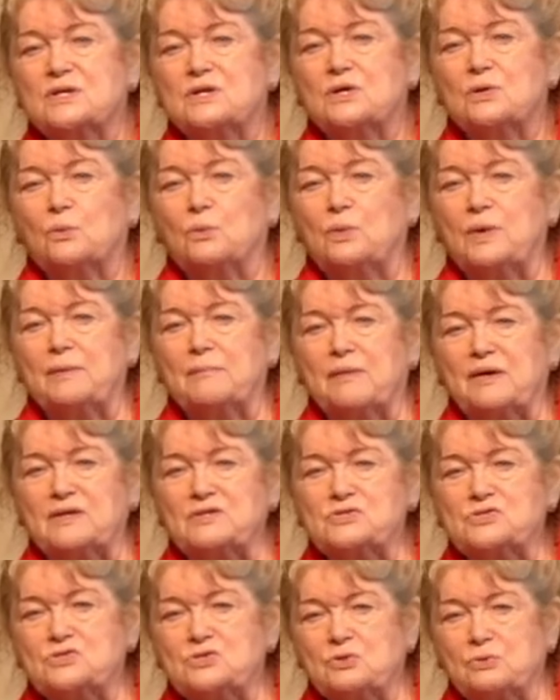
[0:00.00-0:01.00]
we
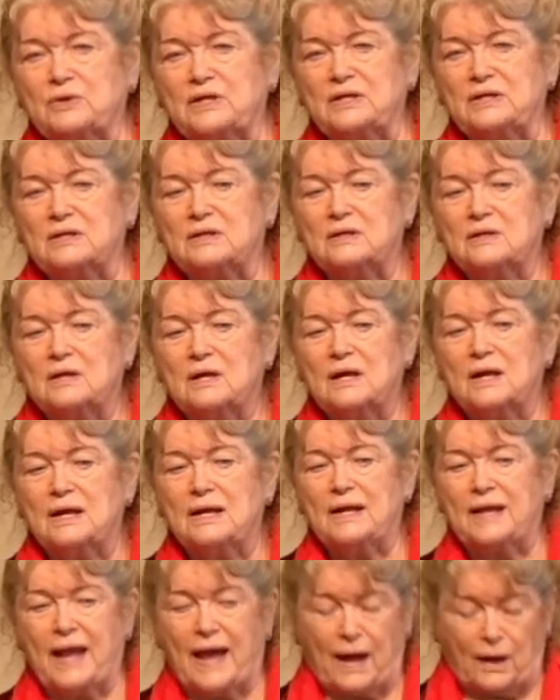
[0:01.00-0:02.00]
must do it
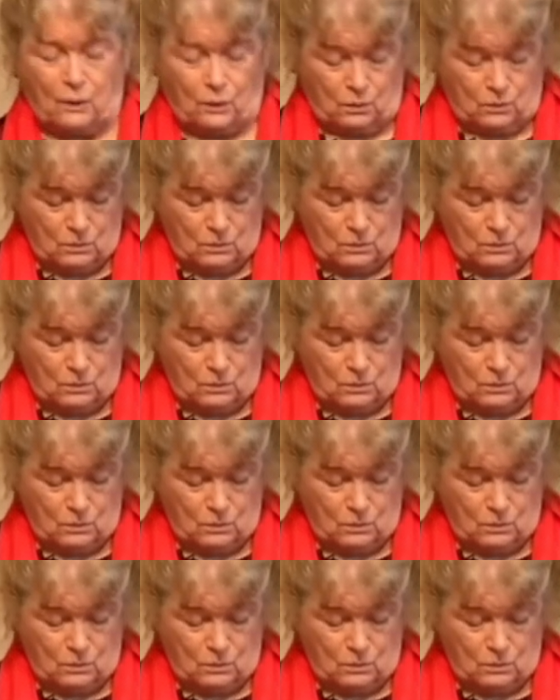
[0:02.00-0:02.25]
now.